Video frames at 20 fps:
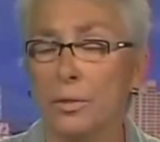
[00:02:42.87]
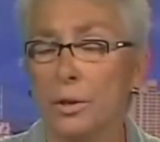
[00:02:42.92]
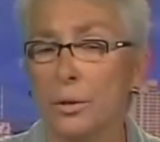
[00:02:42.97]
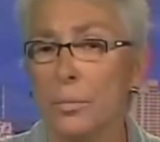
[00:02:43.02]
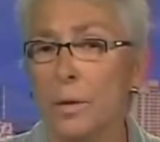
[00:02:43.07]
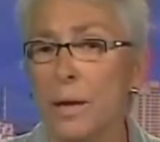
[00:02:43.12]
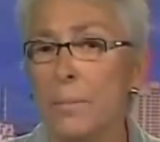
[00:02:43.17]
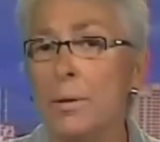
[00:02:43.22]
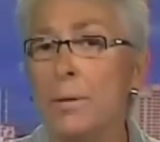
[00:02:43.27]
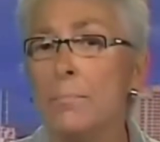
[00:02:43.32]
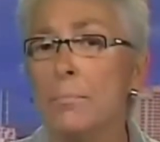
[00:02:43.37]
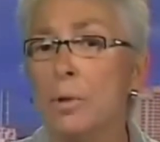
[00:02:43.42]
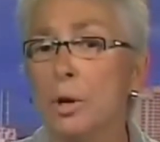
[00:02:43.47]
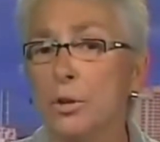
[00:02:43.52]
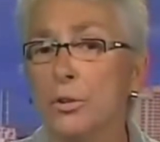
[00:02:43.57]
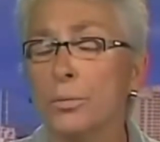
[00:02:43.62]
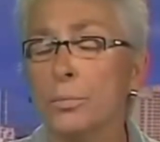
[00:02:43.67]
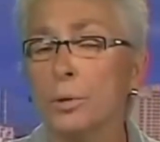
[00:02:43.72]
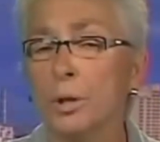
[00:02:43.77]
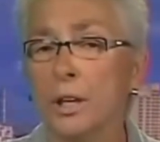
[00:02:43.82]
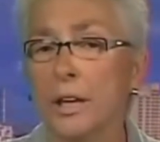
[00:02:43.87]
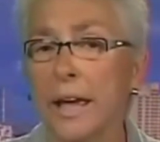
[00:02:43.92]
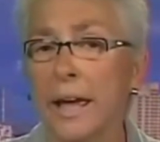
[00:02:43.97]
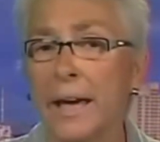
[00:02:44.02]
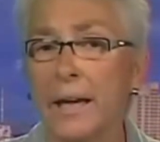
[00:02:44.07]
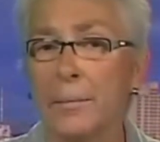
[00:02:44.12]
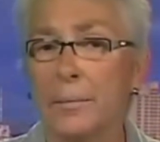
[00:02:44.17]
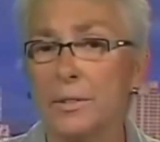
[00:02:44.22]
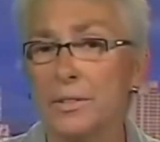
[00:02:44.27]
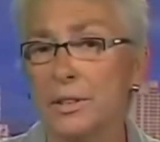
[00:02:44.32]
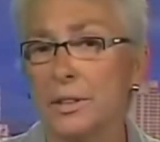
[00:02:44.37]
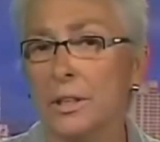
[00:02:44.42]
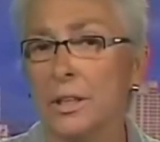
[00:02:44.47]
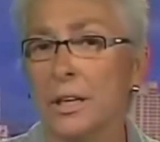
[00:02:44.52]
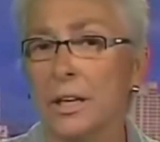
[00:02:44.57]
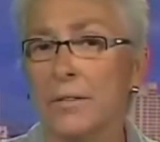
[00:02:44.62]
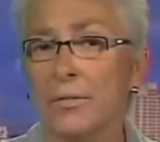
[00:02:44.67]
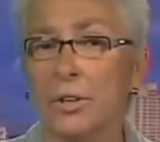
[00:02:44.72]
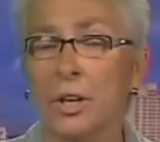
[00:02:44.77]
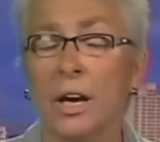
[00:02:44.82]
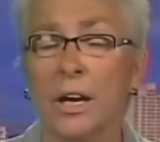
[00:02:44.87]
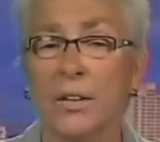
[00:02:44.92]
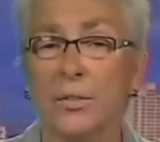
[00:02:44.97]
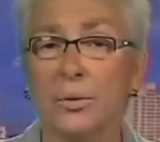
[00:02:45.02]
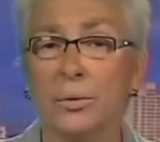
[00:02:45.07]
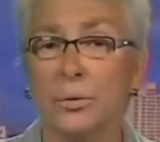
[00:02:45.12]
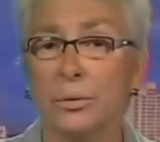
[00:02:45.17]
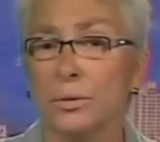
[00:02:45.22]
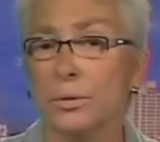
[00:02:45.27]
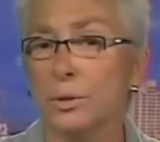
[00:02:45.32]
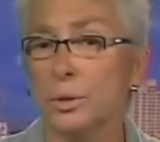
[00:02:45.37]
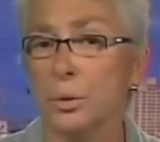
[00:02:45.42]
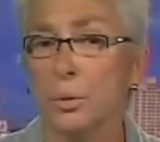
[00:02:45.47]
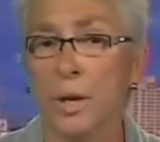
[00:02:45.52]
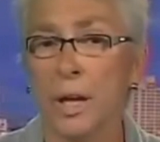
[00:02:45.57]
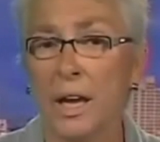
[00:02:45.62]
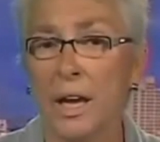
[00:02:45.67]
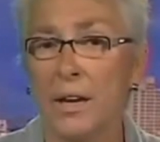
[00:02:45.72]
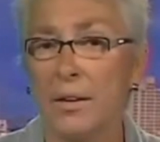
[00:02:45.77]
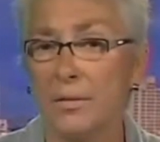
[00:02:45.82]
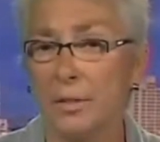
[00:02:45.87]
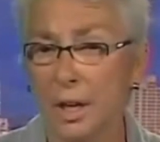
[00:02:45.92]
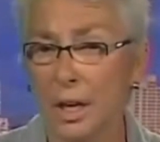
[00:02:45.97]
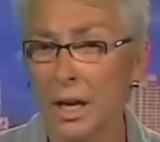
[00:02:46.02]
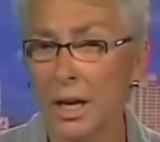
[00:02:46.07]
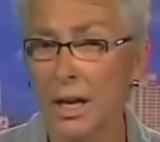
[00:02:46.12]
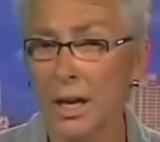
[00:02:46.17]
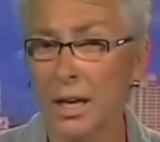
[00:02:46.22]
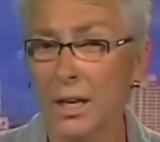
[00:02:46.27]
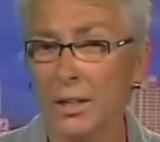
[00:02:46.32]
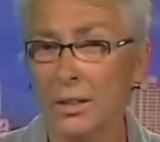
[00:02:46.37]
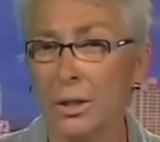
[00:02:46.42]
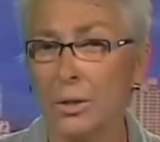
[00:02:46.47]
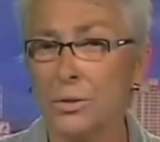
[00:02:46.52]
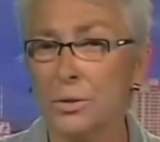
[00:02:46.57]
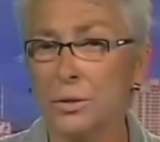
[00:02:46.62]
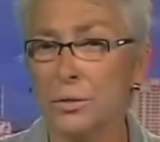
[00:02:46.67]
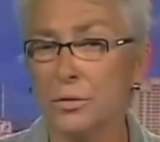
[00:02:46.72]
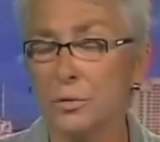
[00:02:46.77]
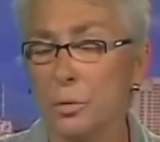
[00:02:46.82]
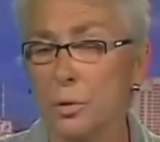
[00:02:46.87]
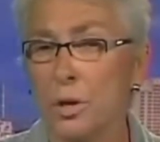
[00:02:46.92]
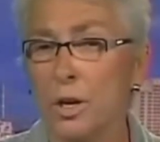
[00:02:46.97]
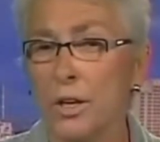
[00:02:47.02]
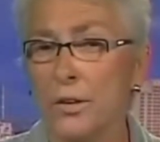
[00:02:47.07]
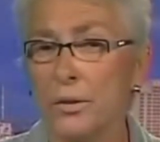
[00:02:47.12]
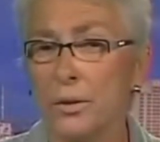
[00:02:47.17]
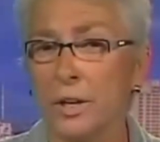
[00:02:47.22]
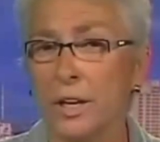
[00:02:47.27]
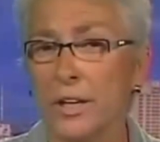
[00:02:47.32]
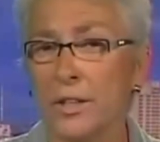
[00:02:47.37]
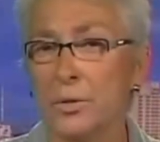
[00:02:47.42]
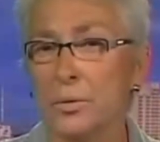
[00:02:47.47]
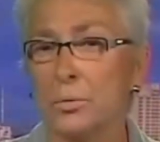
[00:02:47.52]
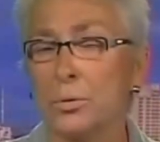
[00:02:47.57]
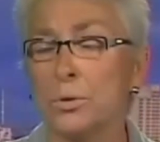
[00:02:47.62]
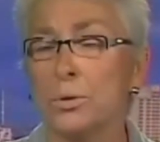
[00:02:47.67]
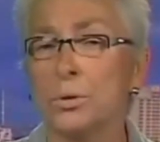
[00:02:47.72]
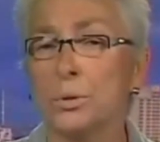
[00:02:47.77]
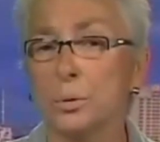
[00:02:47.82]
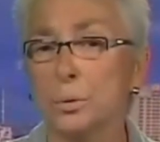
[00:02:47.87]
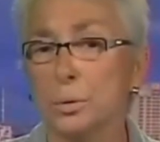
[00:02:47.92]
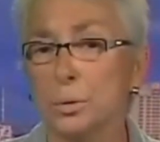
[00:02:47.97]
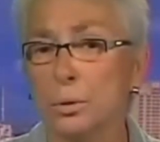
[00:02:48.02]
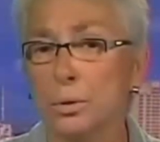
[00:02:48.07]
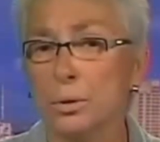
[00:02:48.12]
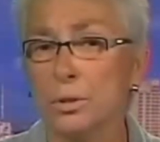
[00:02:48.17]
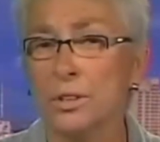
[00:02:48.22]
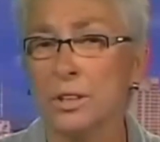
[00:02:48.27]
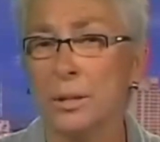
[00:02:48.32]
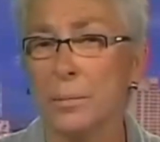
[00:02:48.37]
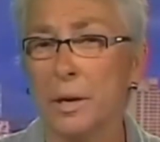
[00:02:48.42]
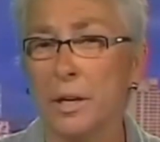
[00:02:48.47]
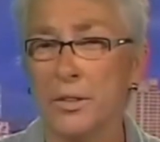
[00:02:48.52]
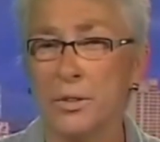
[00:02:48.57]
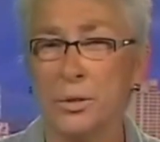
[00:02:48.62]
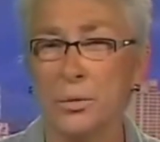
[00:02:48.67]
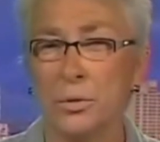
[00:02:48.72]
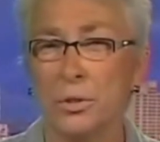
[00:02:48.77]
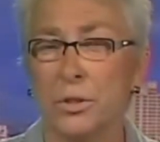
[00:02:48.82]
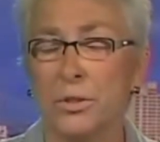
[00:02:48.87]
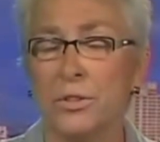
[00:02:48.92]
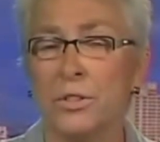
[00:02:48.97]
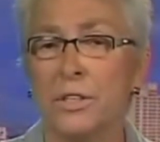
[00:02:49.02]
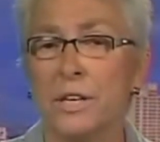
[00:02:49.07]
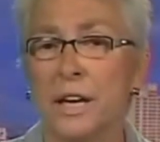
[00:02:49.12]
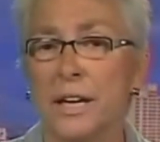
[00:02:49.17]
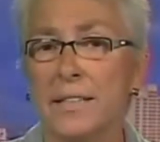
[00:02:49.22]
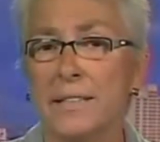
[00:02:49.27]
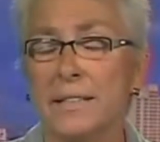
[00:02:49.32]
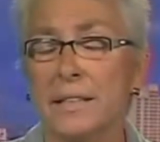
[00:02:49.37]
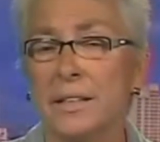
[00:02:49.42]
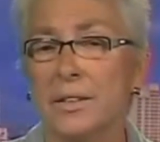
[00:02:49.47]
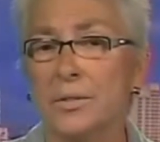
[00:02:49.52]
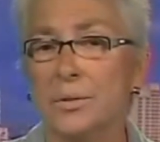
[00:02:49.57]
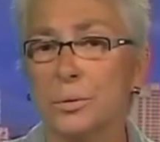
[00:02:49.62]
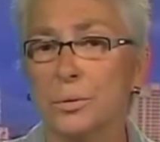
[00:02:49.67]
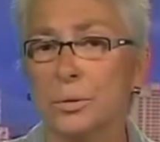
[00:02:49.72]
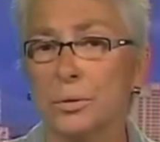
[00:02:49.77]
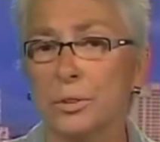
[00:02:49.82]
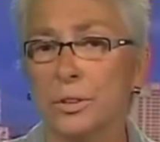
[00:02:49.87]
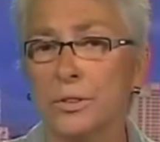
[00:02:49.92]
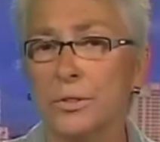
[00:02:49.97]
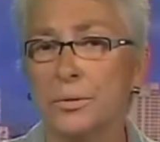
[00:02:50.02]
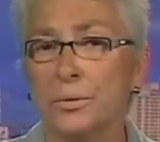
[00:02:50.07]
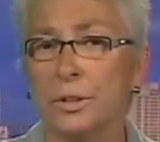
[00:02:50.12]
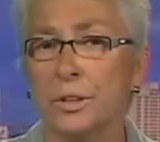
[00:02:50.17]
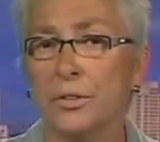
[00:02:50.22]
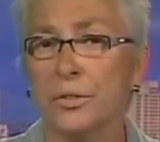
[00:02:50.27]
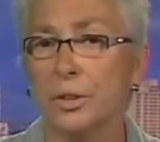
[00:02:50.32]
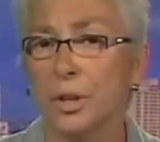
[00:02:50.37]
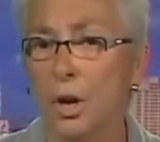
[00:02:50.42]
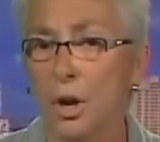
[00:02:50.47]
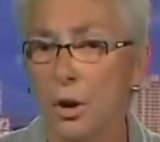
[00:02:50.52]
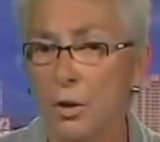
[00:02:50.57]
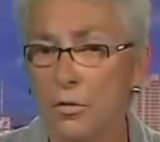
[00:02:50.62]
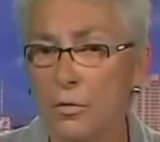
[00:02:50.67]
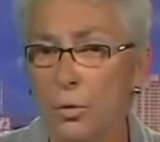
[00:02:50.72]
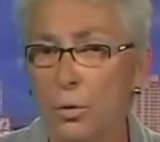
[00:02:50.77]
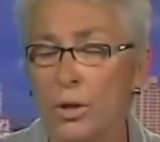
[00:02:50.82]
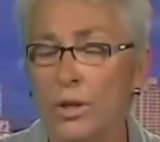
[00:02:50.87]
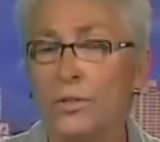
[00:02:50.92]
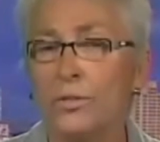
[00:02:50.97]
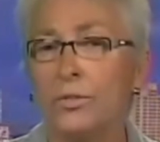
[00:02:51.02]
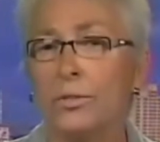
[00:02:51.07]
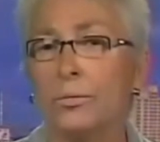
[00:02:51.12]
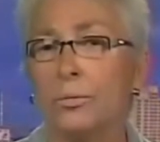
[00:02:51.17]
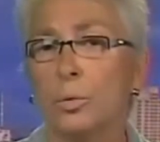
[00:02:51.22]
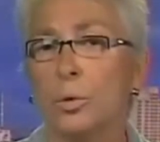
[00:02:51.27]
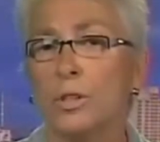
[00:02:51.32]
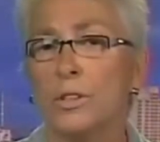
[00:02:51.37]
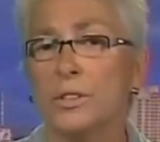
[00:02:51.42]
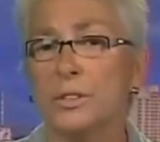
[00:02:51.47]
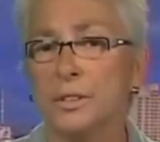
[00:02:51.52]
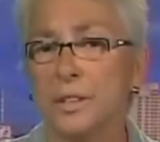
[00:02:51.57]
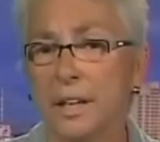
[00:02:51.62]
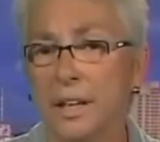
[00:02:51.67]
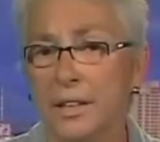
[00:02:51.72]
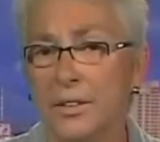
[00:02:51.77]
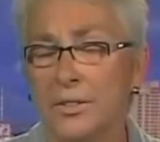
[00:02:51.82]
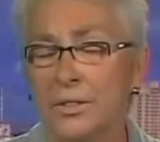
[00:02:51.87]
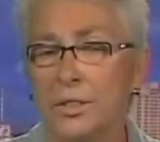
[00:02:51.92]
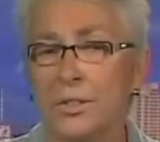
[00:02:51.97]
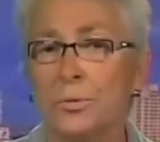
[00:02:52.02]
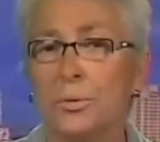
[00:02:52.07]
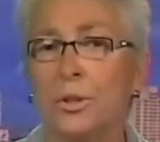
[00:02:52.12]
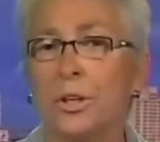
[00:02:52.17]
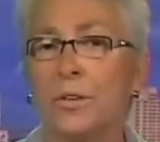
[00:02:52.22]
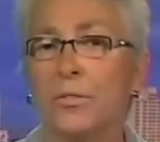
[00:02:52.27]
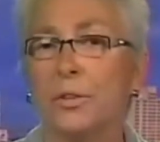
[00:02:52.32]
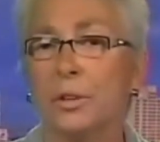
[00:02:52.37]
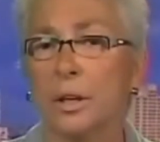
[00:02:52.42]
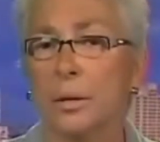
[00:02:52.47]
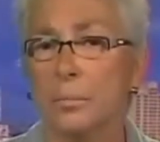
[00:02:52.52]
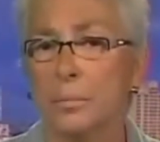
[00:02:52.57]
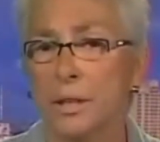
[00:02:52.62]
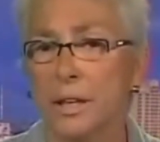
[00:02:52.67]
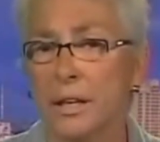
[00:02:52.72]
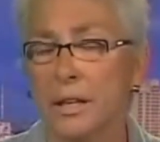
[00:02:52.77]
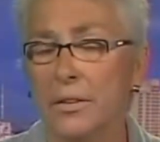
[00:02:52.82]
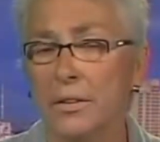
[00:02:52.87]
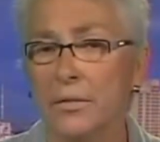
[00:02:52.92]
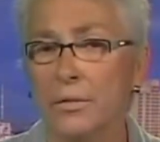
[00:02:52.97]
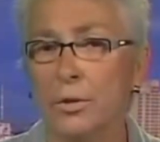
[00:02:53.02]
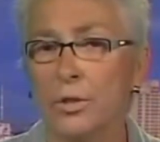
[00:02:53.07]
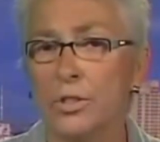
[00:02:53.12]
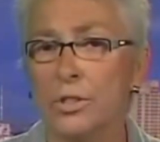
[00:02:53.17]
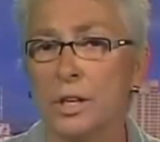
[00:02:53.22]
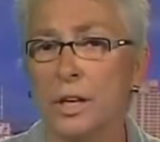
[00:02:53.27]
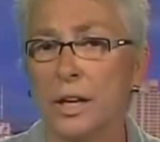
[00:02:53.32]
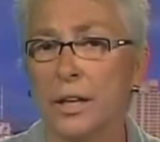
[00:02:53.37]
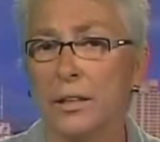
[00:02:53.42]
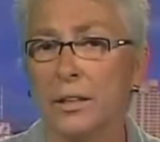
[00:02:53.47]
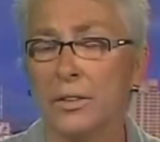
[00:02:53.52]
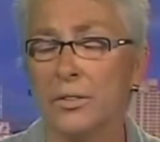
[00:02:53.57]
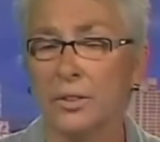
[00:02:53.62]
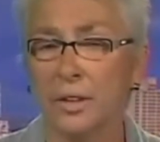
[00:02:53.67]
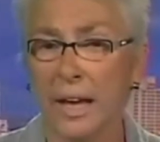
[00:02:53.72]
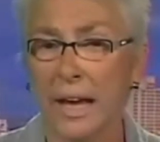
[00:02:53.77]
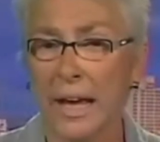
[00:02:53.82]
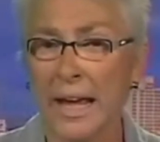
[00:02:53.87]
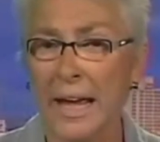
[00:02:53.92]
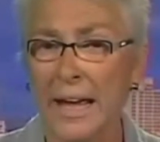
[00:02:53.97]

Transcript: there, may be multiple academies at a given high school. So we have uh, close to 400 actual schools and about 219 school districts 41 states, District of Columbia, and the Virgin Islands.